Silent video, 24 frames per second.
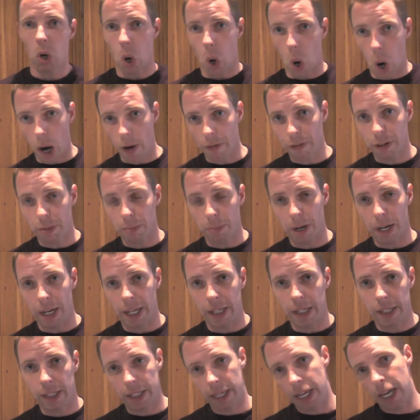off the
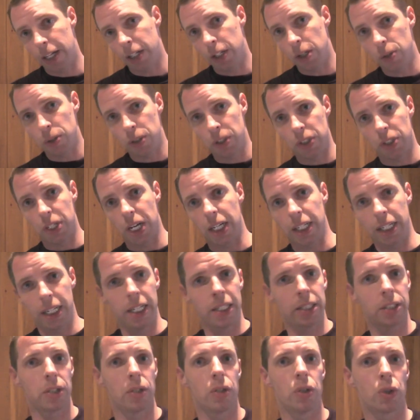bike, and using
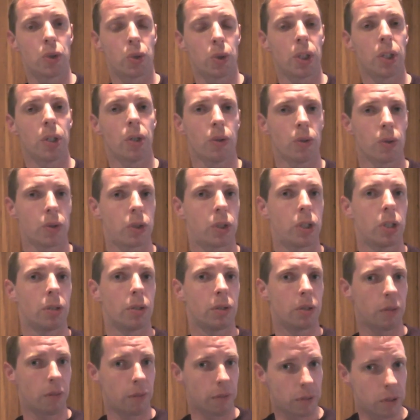techniques and drills
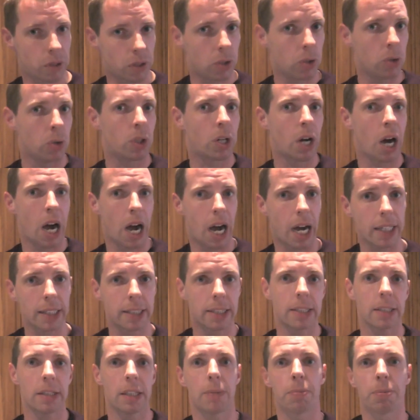to
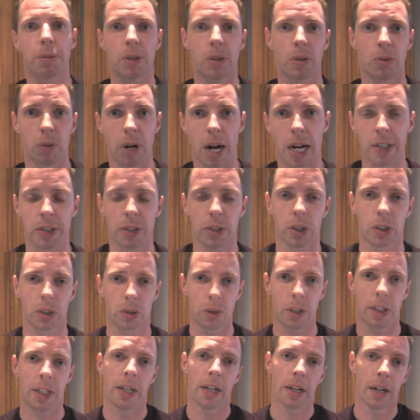constantly progress or
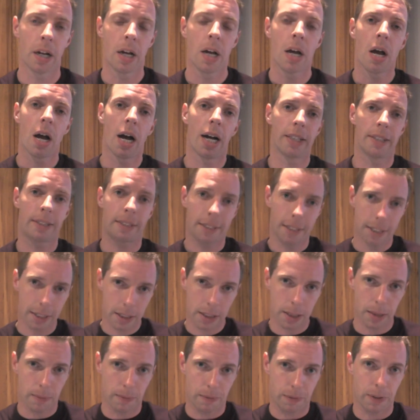create a
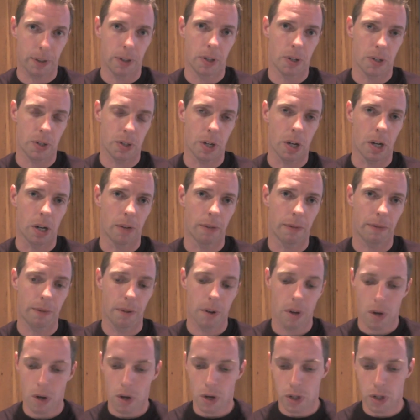system for yourself